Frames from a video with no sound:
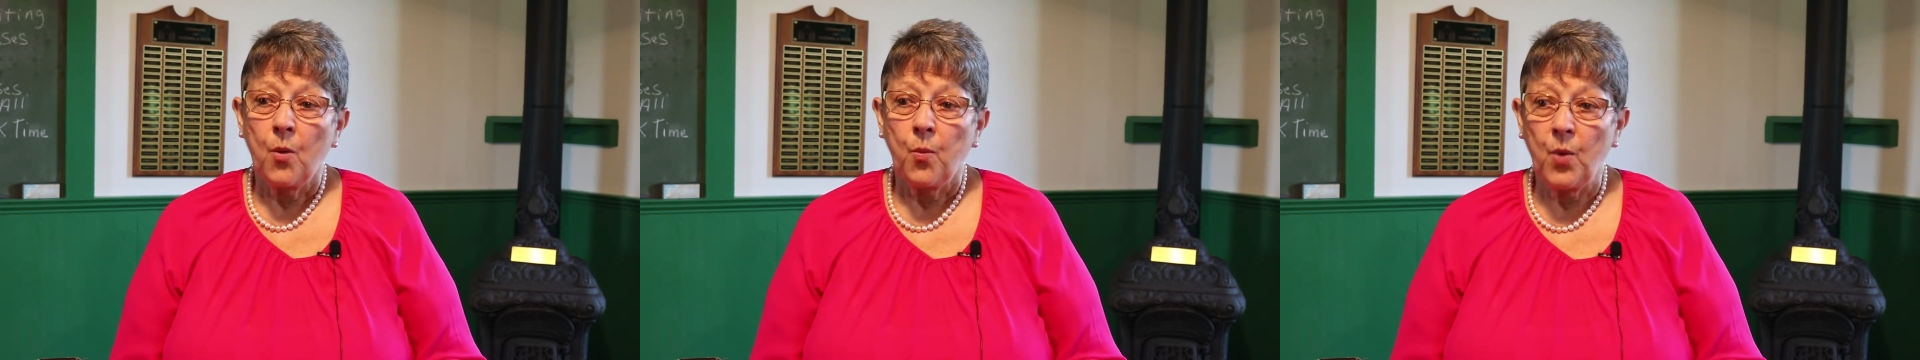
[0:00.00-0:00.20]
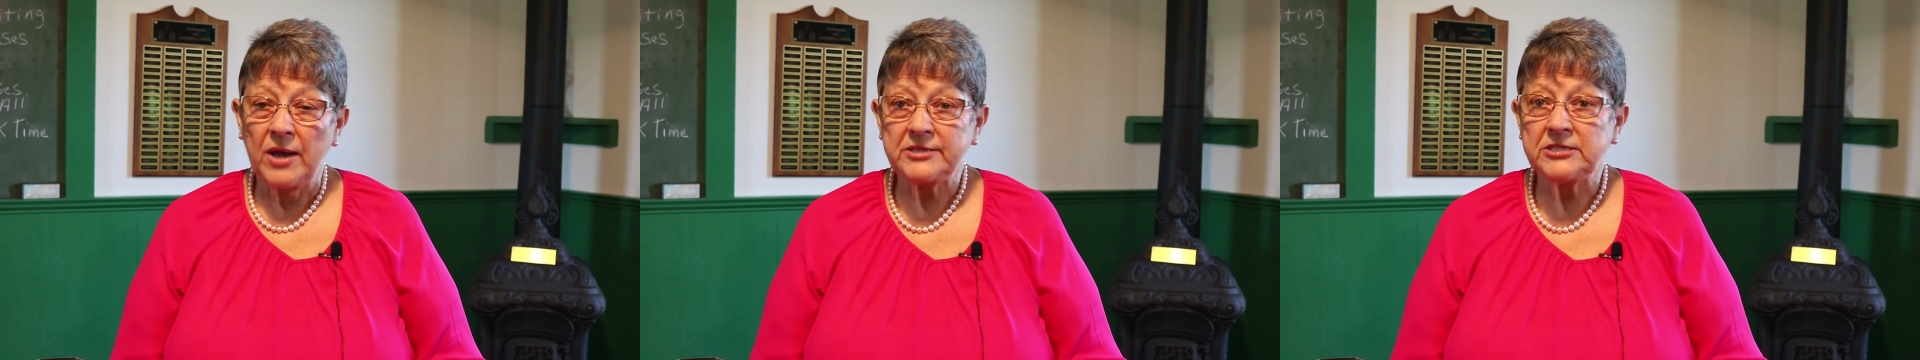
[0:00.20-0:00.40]

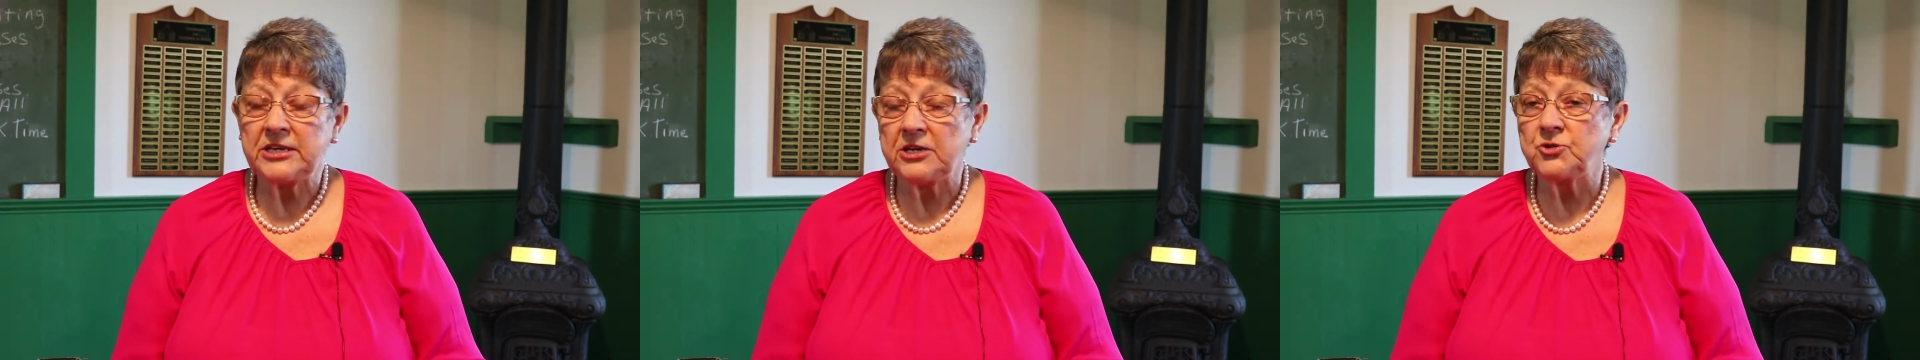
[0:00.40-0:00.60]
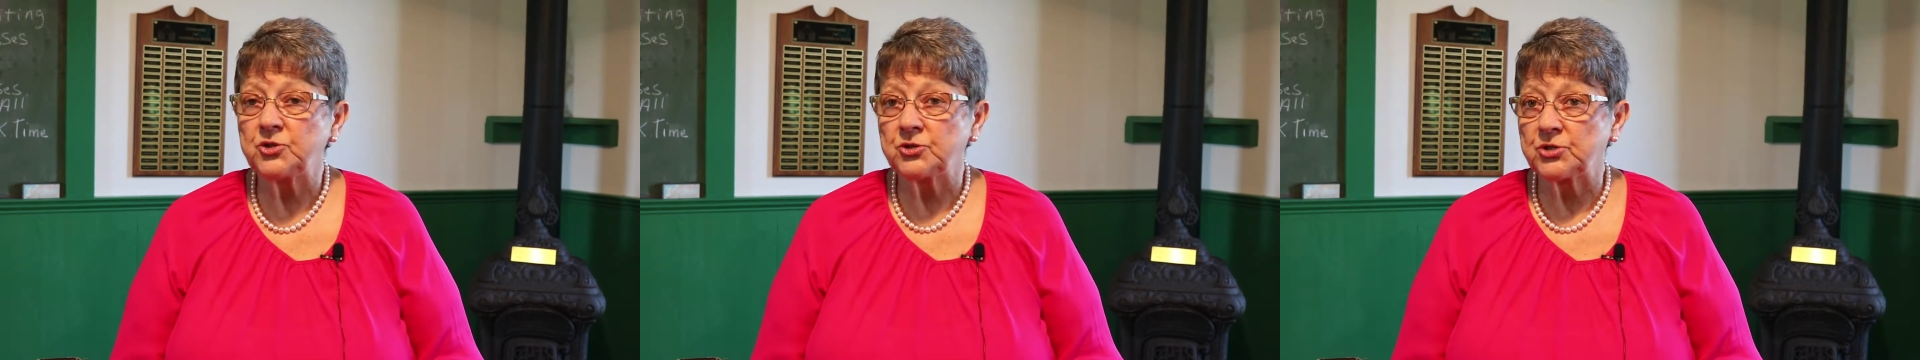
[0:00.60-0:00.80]
one
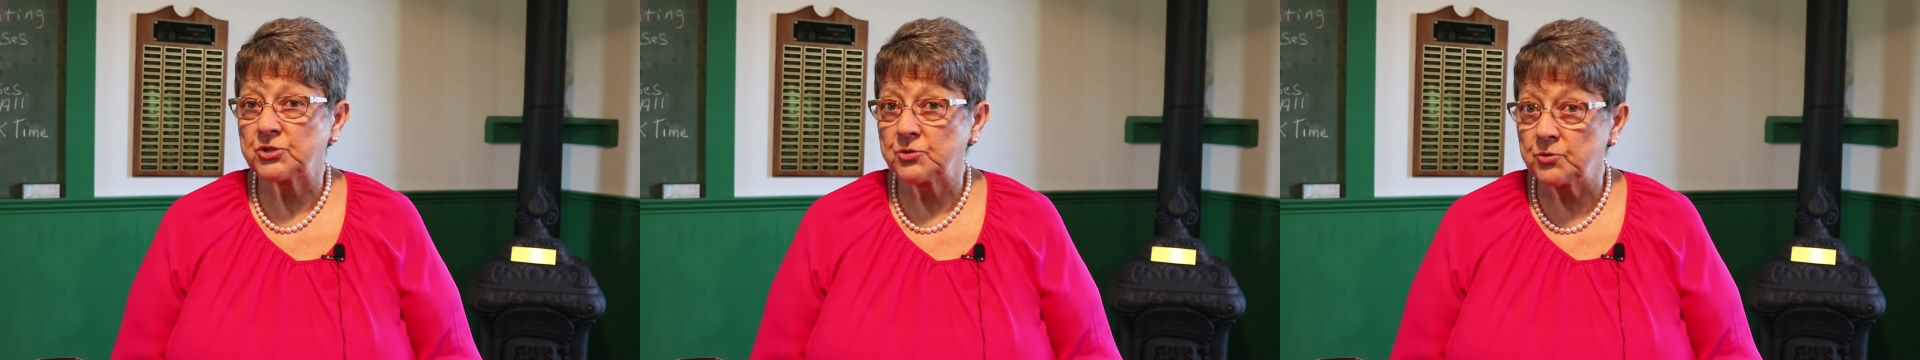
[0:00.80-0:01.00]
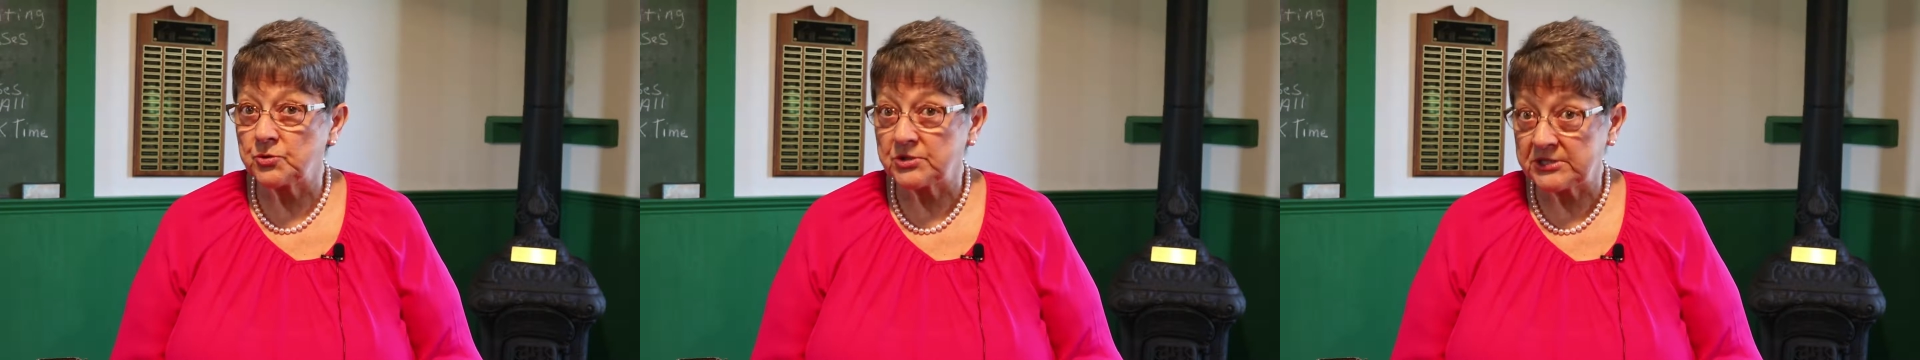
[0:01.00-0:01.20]
teacher
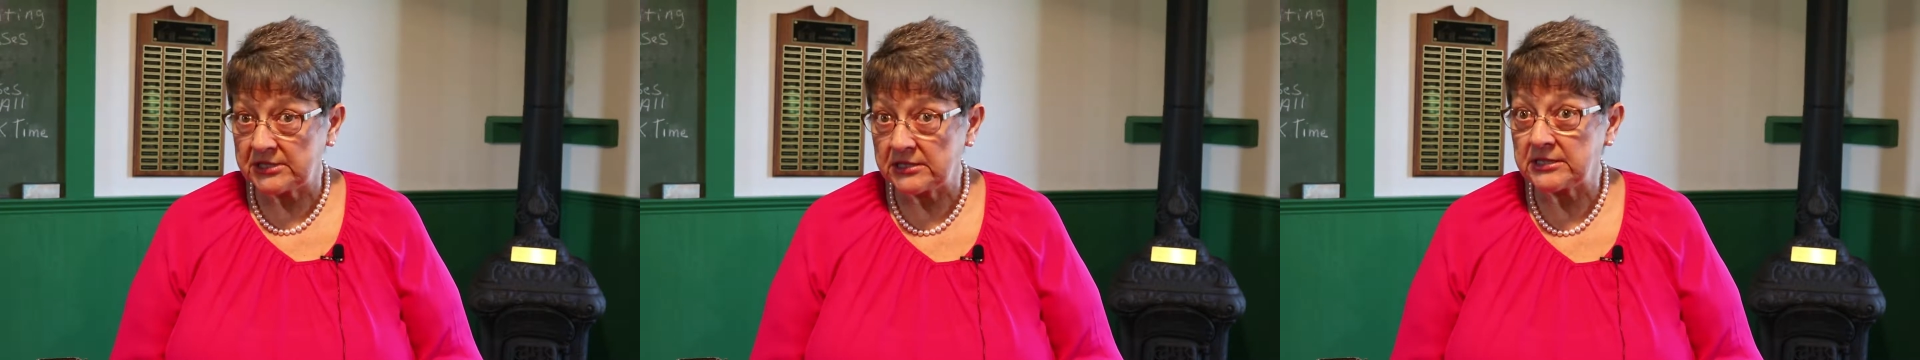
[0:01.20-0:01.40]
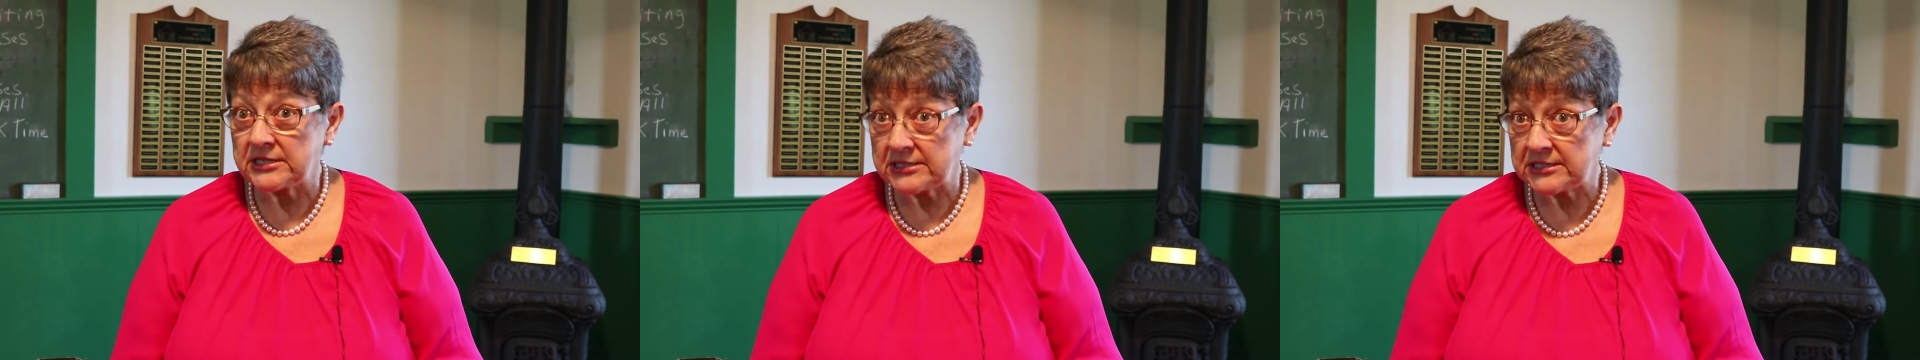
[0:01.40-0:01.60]
schools
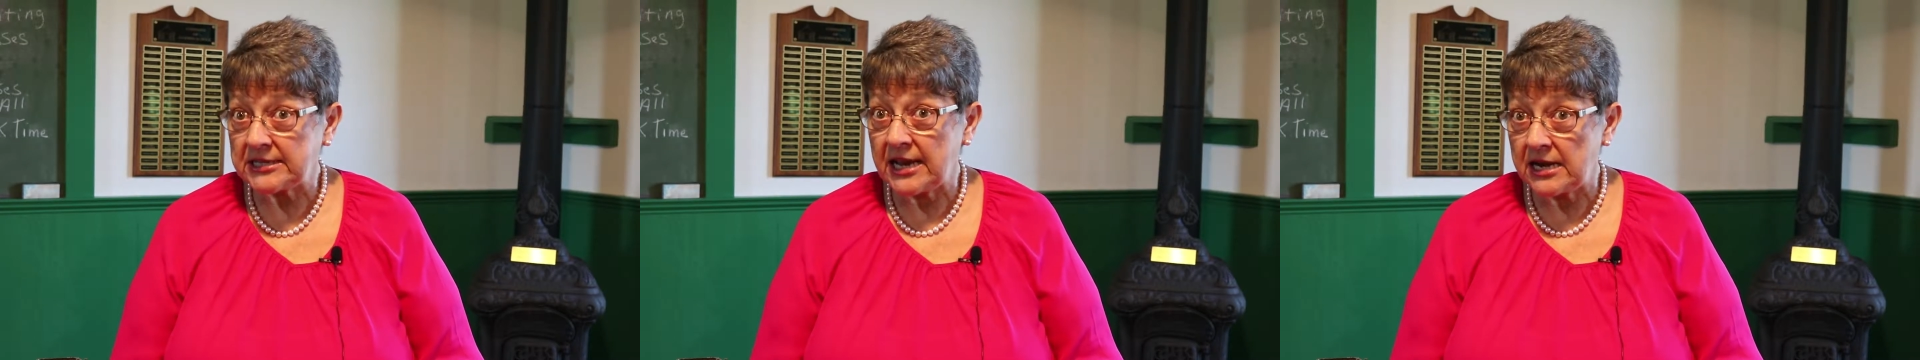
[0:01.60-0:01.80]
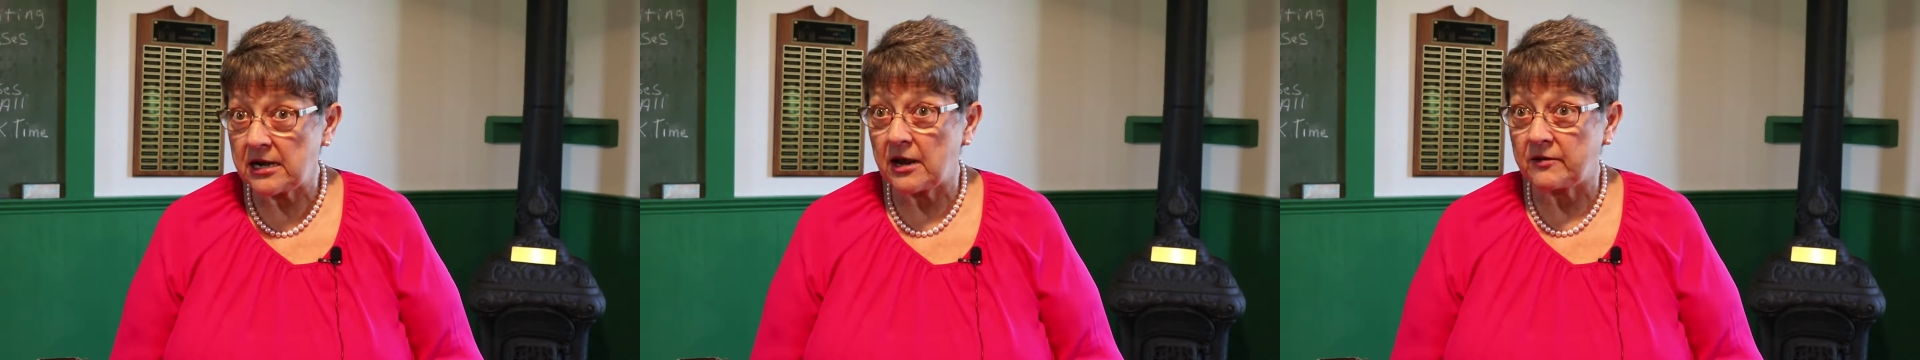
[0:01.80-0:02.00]
in the
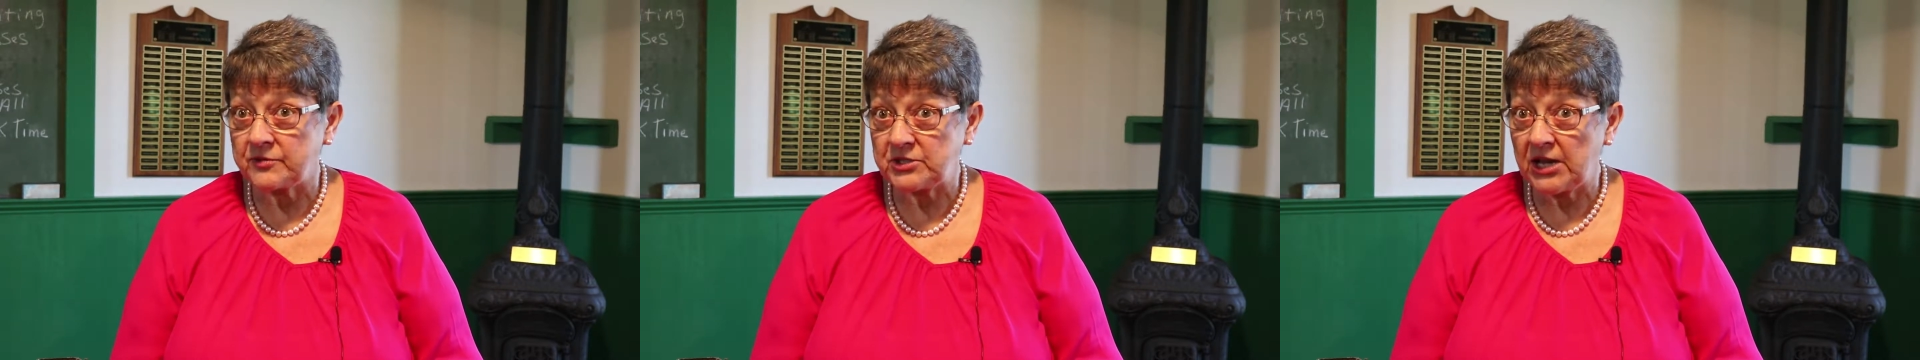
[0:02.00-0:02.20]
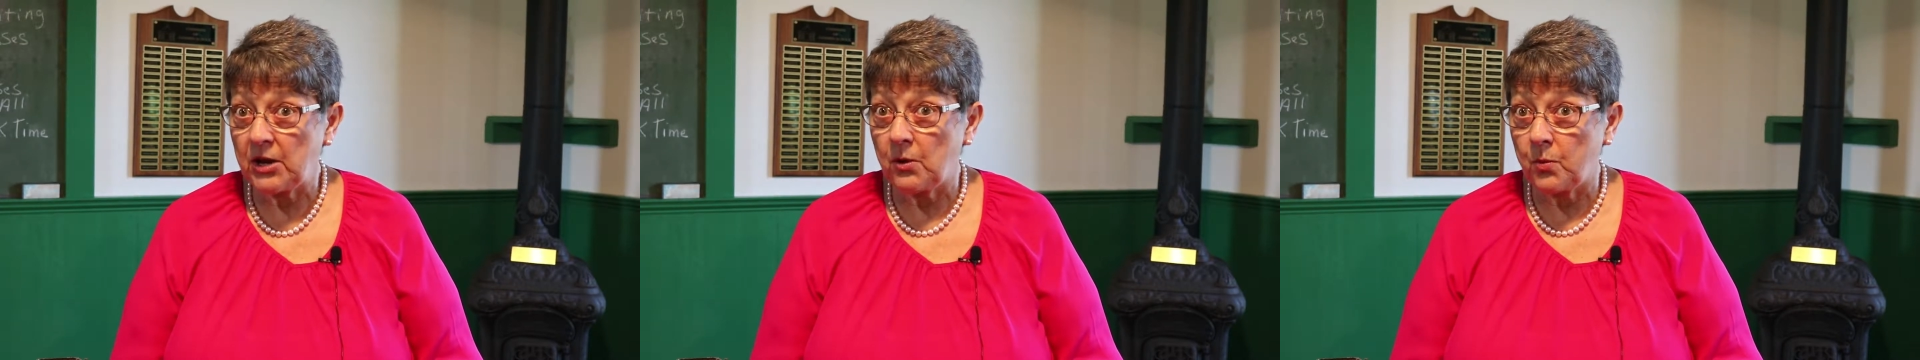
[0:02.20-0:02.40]
state
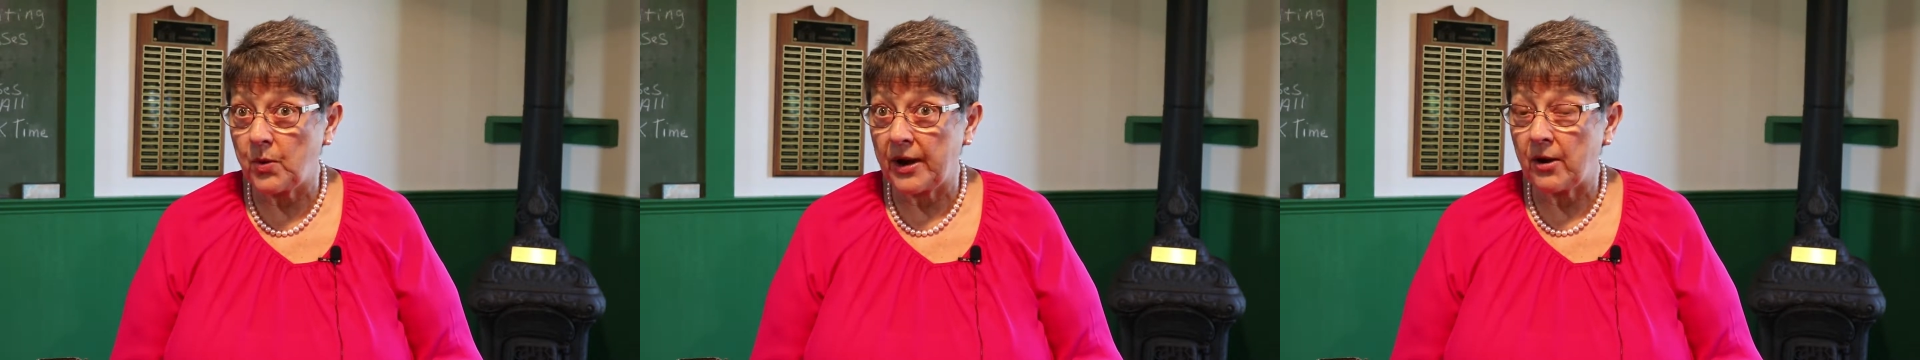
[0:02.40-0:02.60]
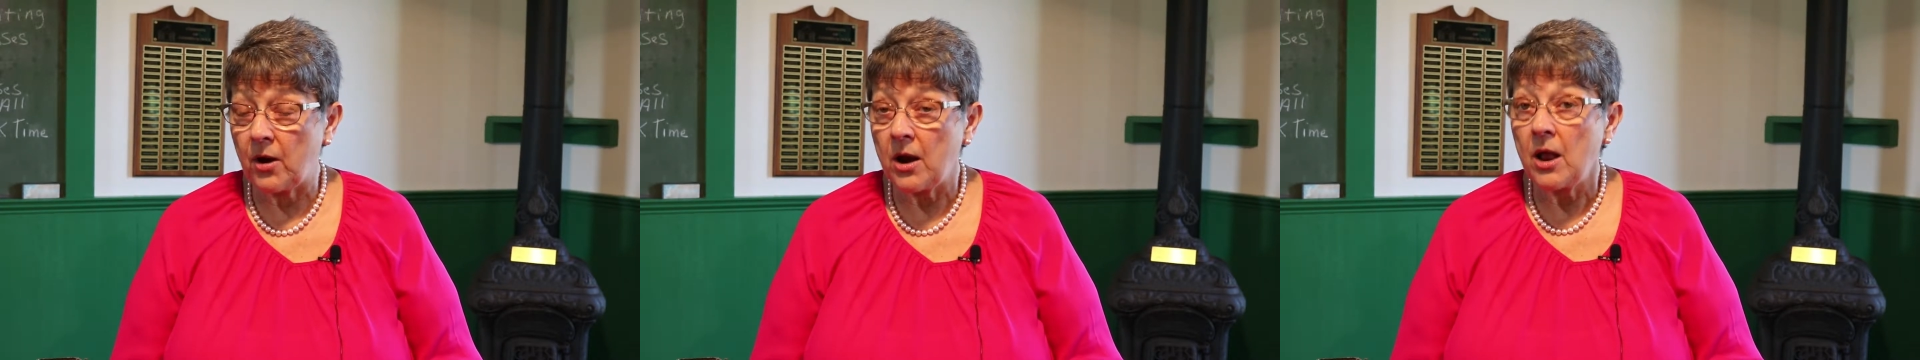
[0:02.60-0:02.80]
of
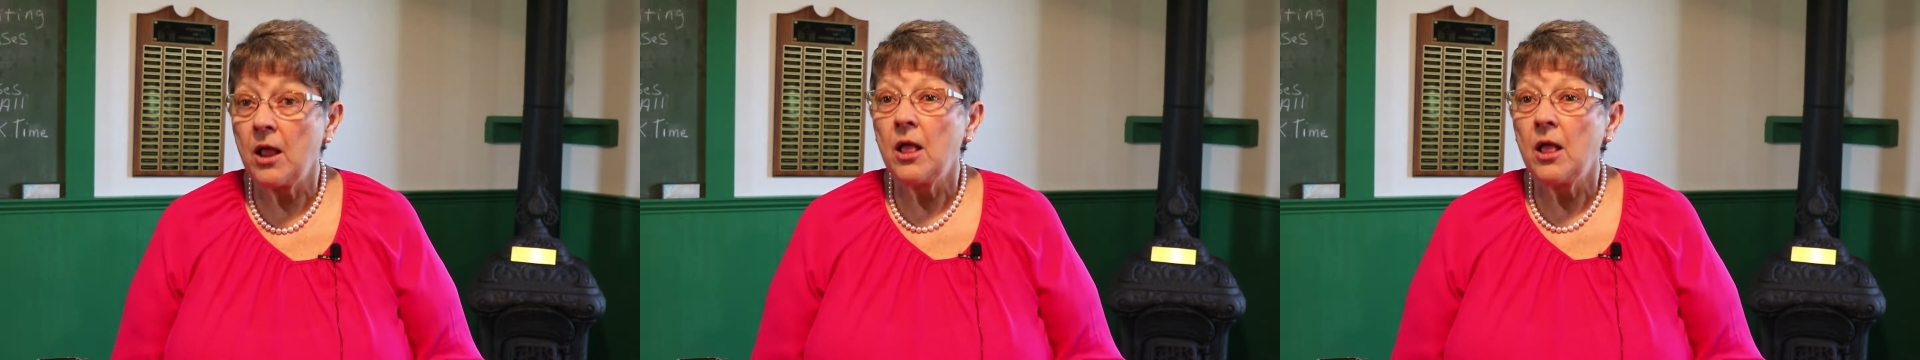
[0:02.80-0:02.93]
Delaware